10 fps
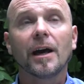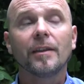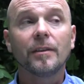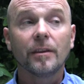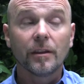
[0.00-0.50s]

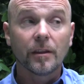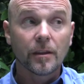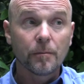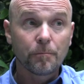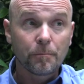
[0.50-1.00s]
And
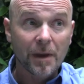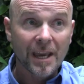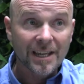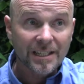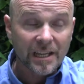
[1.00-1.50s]

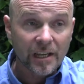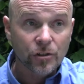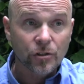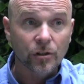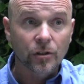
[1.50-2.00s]
paying
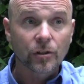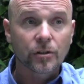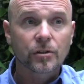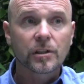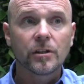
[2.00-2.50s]
attention
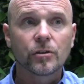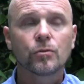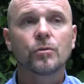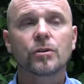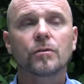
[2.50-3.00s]
to the
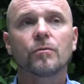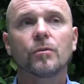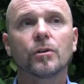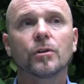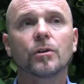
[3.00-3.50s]
intuitive
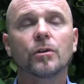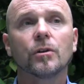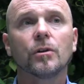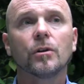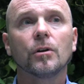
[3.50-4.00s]
world
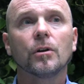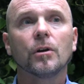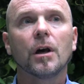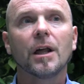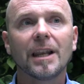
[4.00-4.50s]

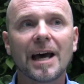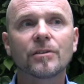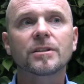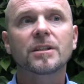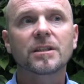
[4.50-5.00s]

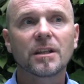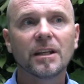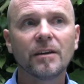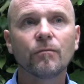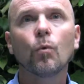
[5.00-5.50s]
allows us to
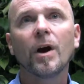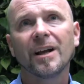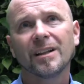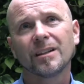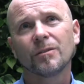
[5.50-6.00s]
live
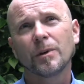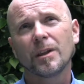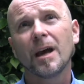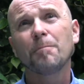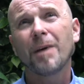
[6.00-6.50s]
well
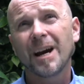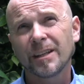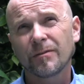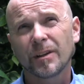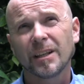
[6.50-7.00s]
and
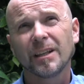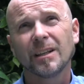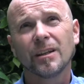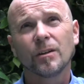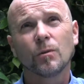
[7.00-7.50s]
mindfully,
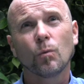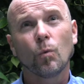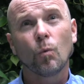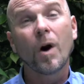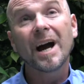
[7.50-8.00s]

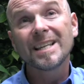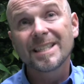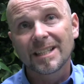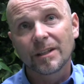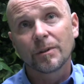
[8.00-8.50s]

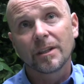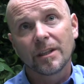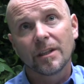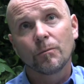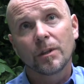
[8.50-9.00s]
wisely
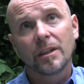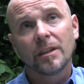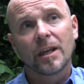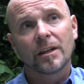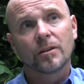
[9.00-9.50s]

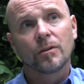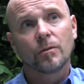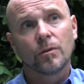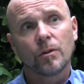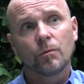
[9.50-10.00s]
within that
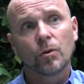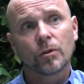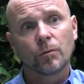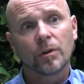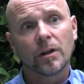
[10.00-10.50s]
the
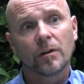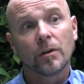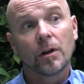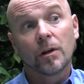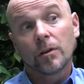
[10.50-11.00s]
world that we
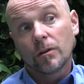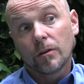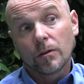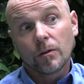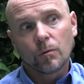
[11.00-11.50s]

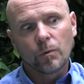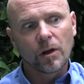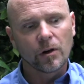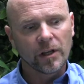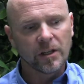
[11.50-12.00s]

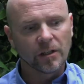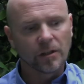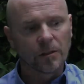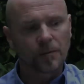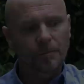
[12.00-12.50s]
are in.